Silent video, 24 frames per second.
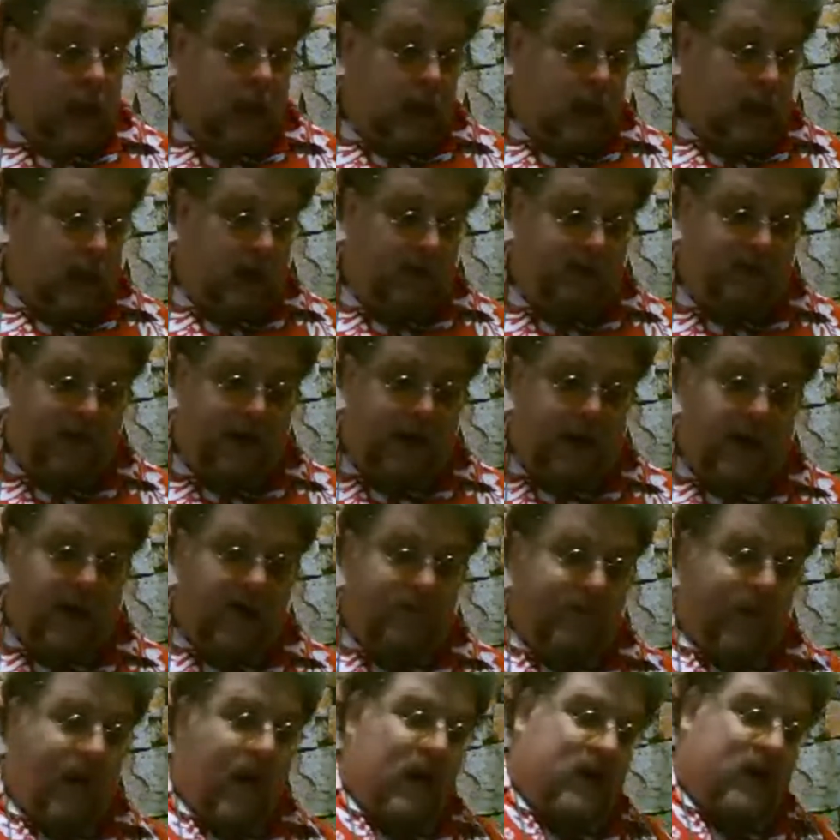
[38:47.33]
If I
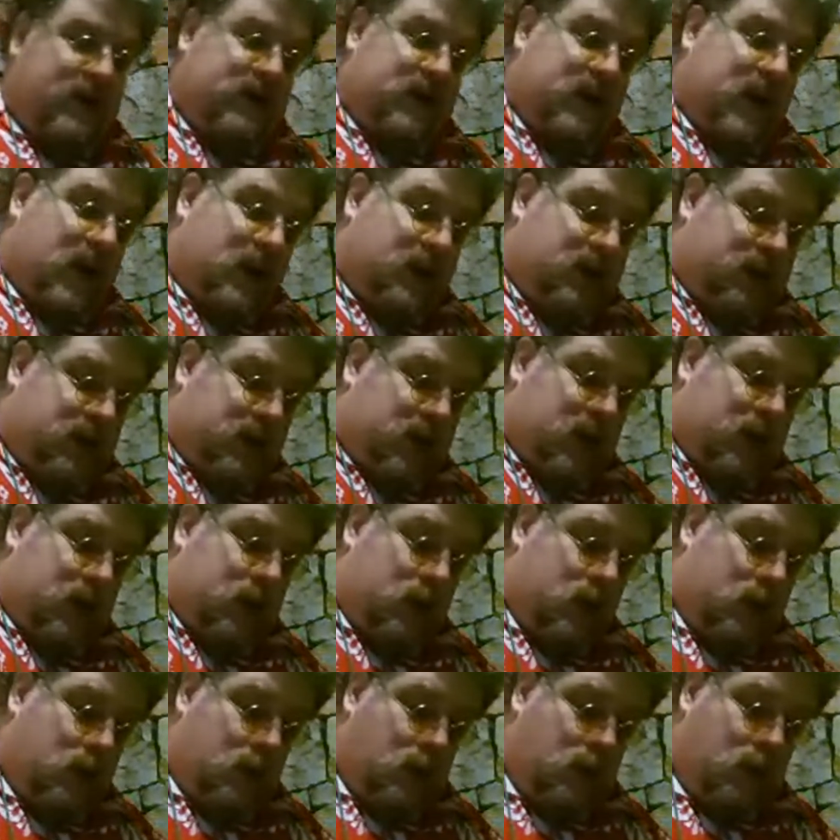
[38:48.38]
have access
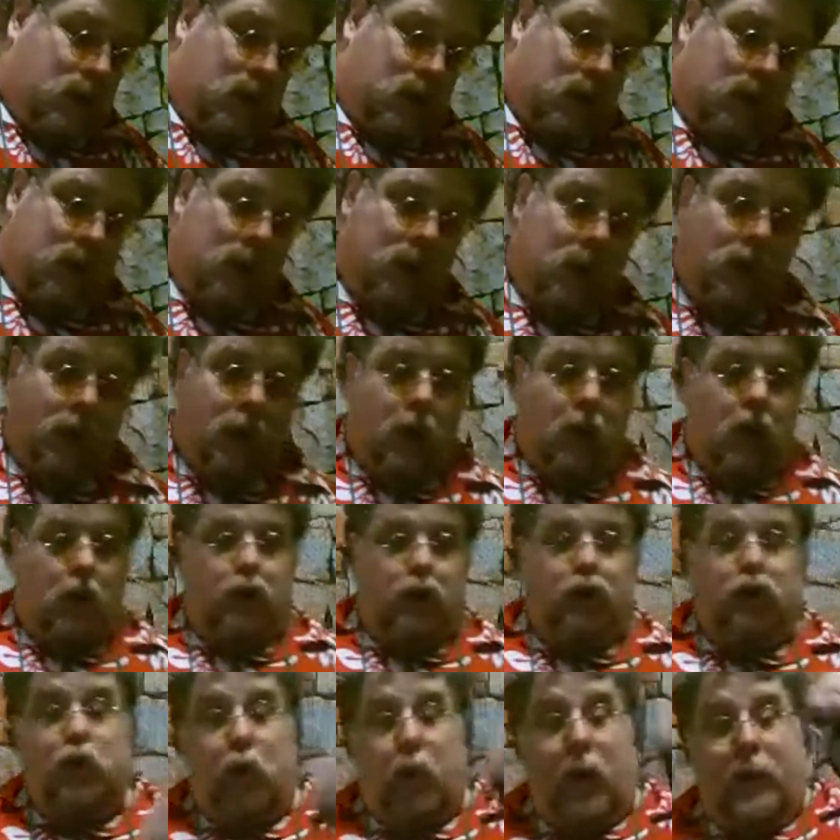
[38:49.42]

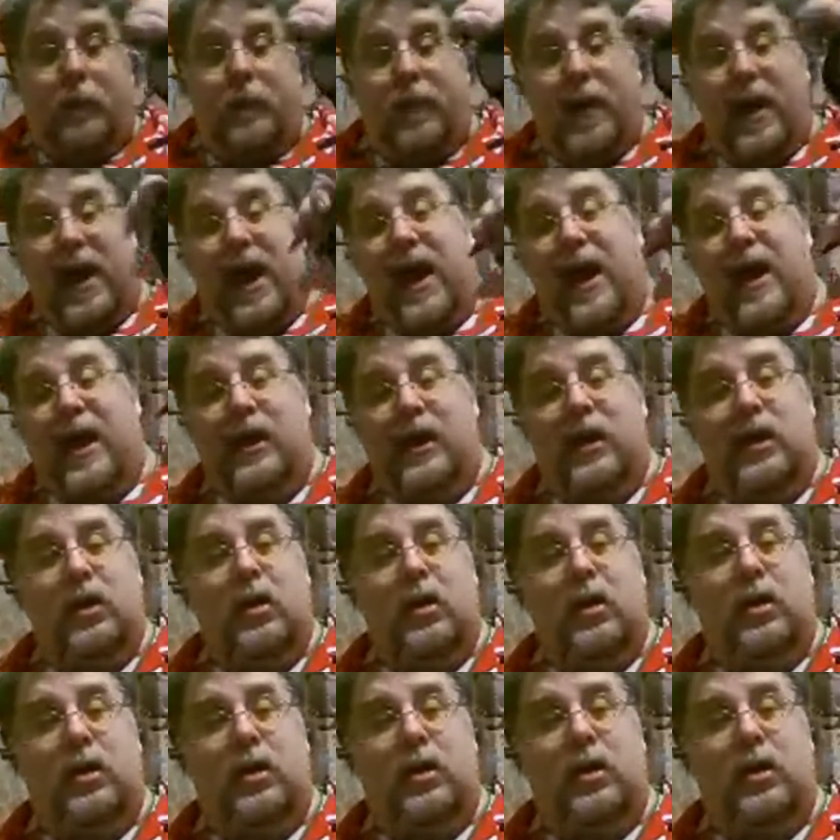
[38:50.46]
to a pen,
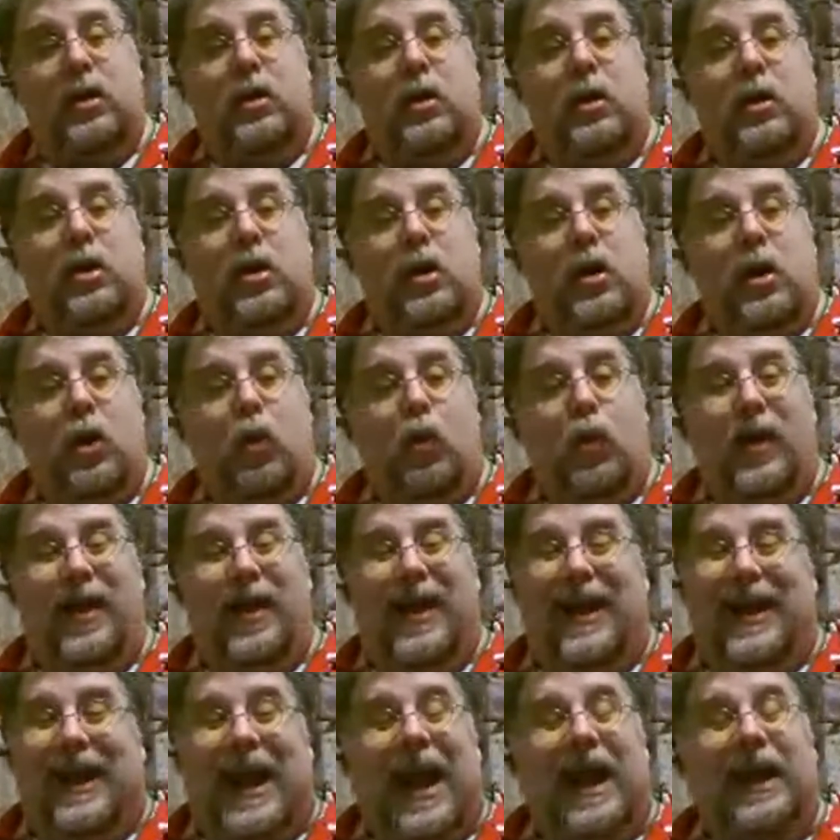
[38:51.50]
while I
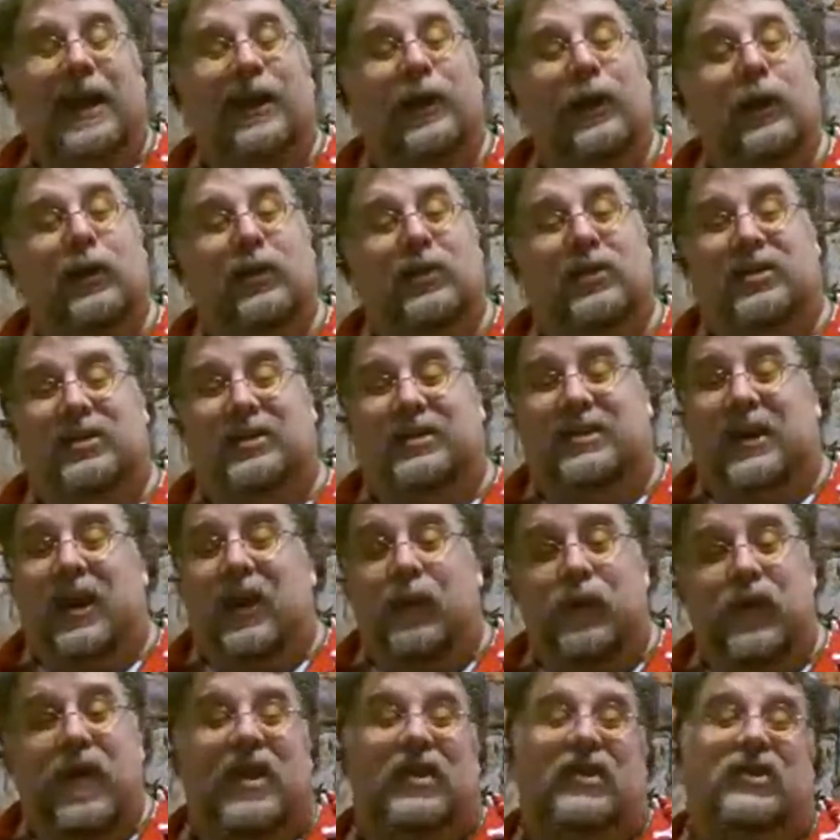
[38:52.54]
can't
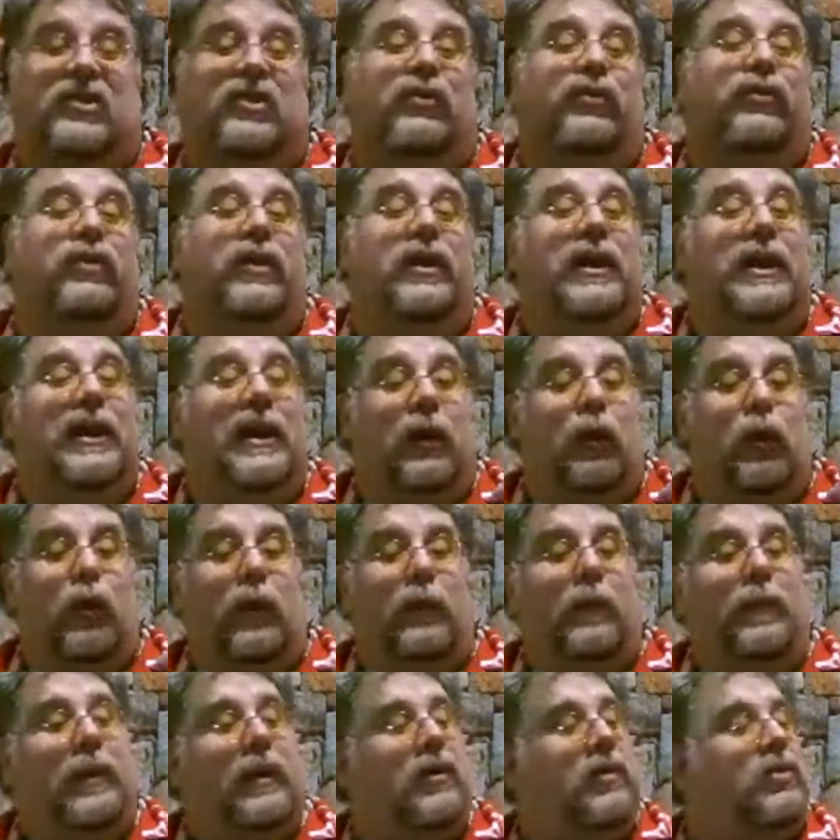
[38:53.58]
defensively, it
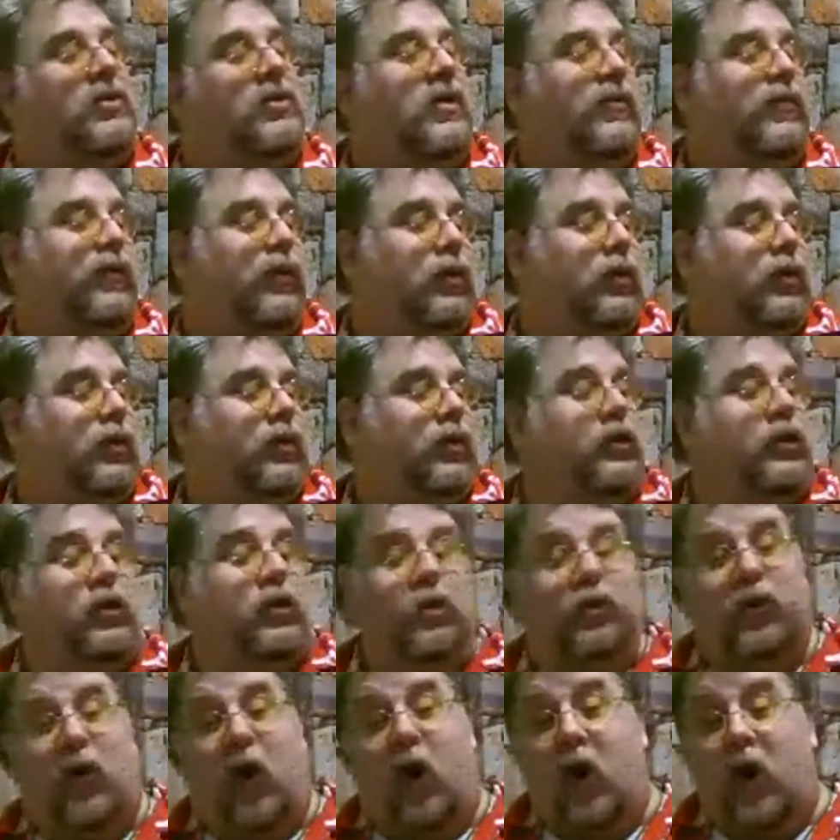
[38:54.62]
would be difficult to
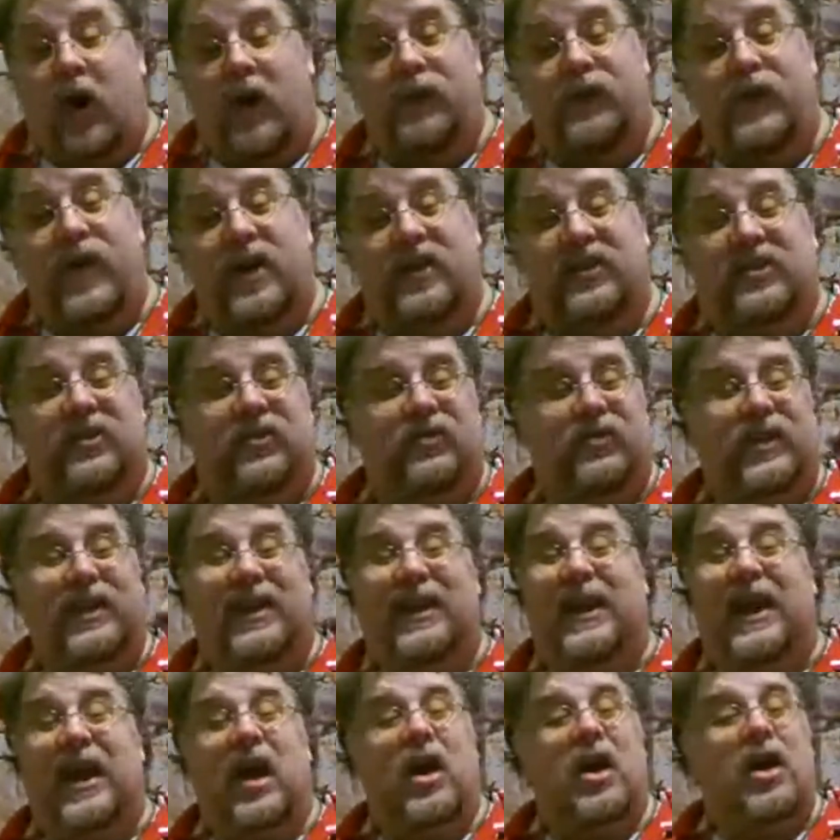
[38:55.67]
use.
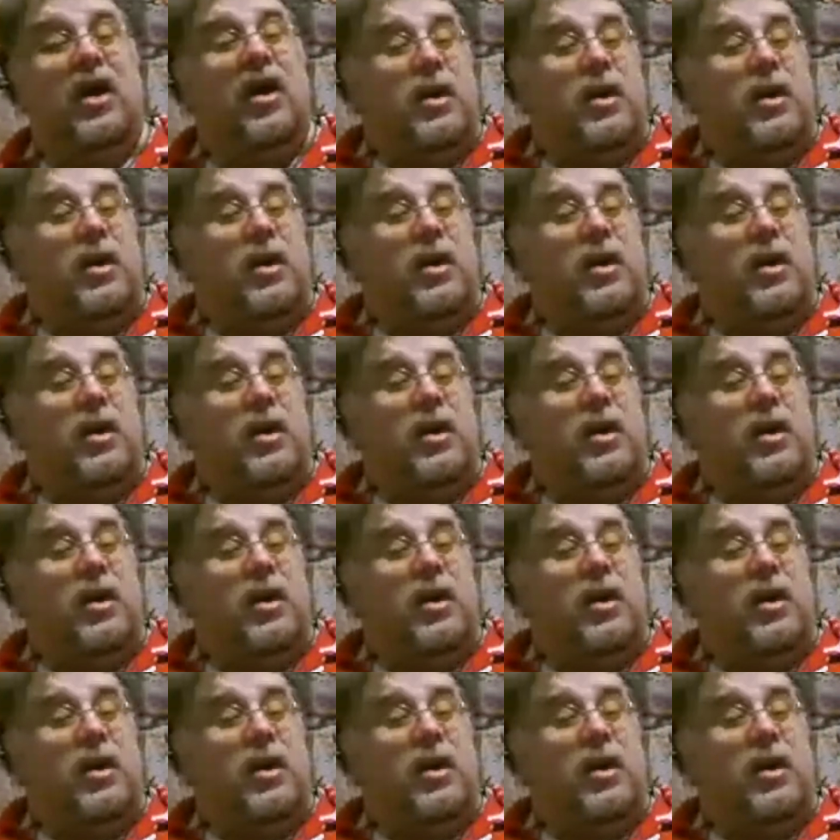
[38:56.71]
Offensively,